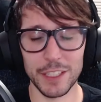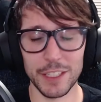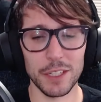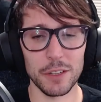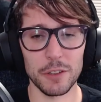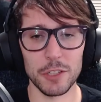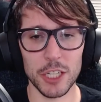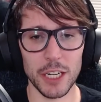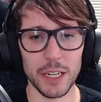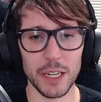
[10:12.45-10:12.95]

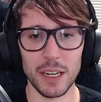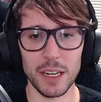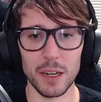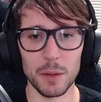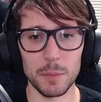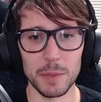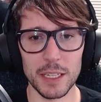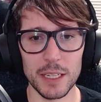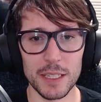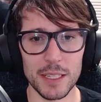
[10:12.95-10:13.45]
go check it out,
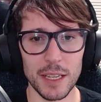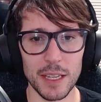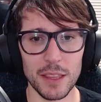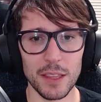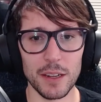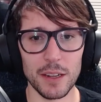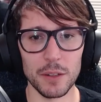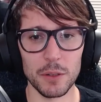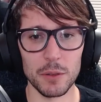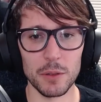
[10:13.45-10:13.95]
because I
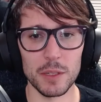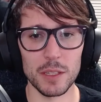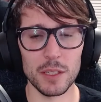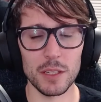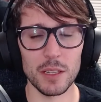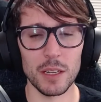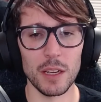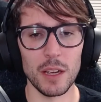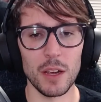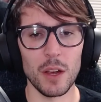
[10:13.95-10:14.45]
thought it
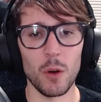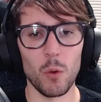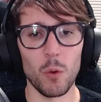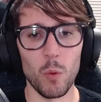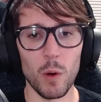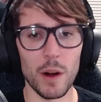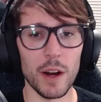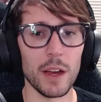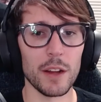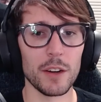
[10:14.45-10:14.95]
was
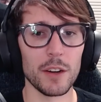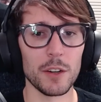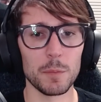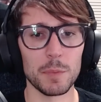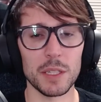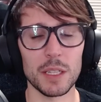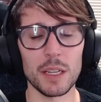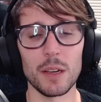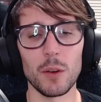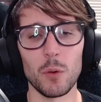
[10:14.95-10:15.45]

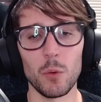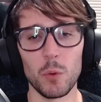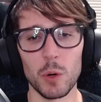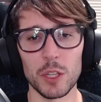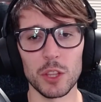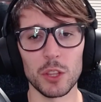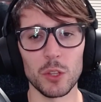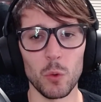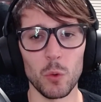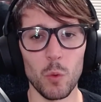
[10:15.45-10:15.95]
100%
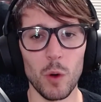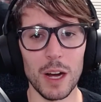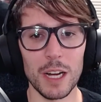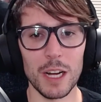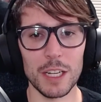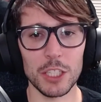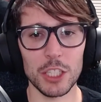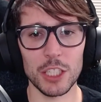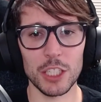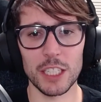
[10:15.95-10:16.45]
worth the watch.